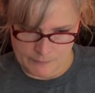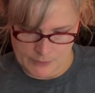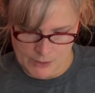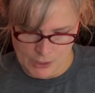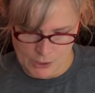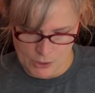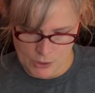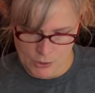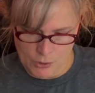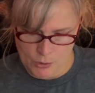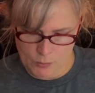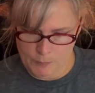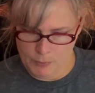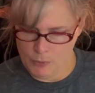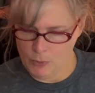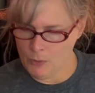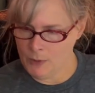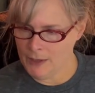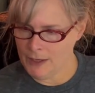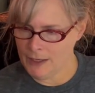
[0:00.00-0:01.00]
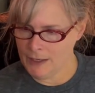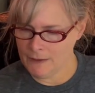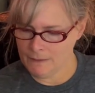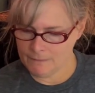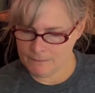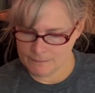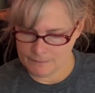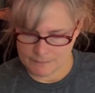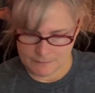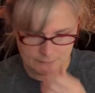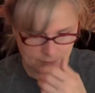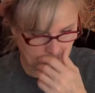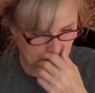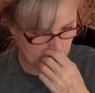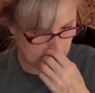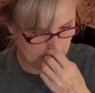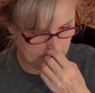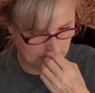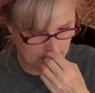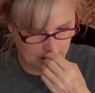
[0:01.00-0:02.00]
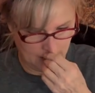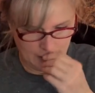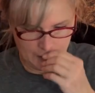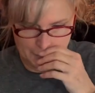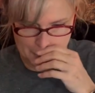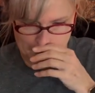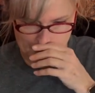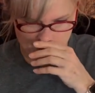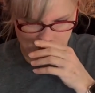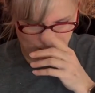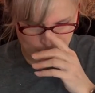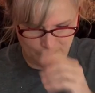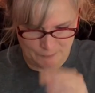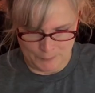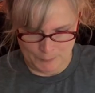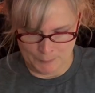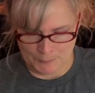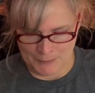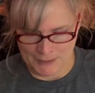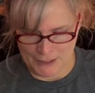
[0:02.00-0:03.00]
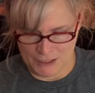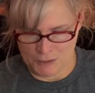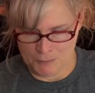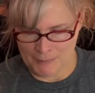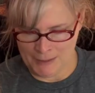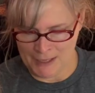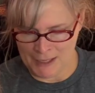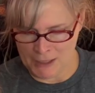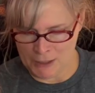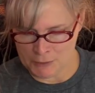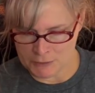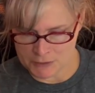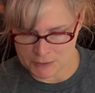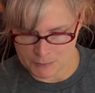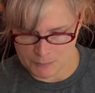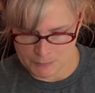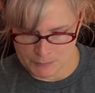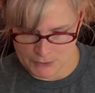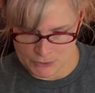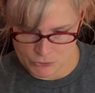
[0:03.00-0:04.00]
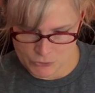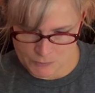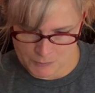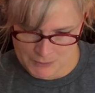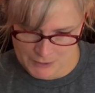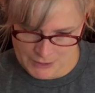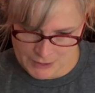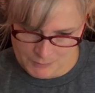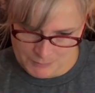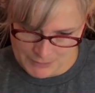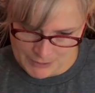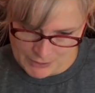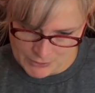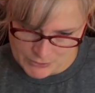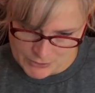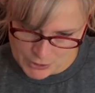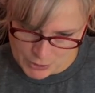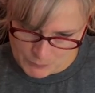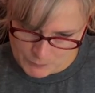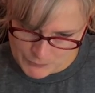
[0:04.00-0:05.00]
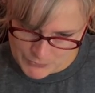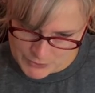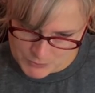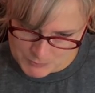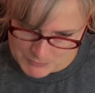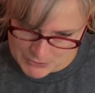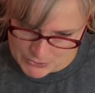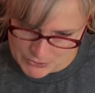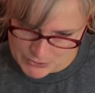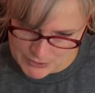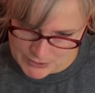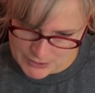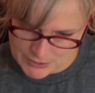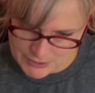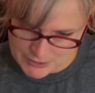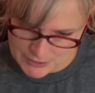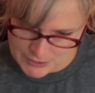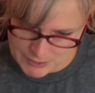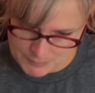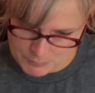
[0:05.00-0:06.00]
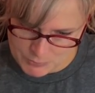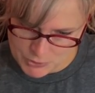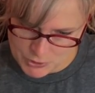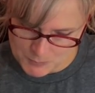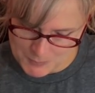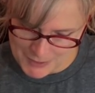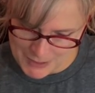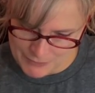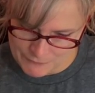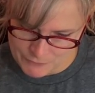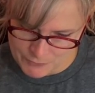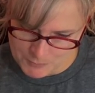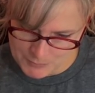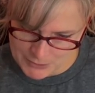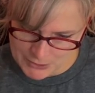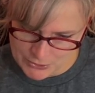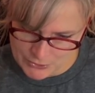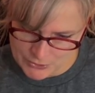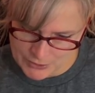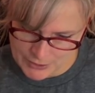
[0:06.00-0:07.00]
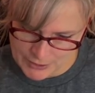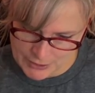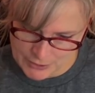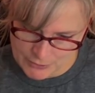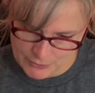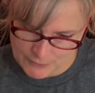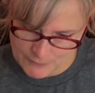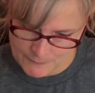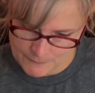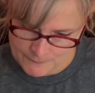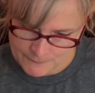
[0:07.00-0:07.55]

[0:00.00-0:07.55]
Oh boy, it says Mickey Mouse, picture of Mickey Mouse. Hope this merry season keeps you smiling from ear to ear.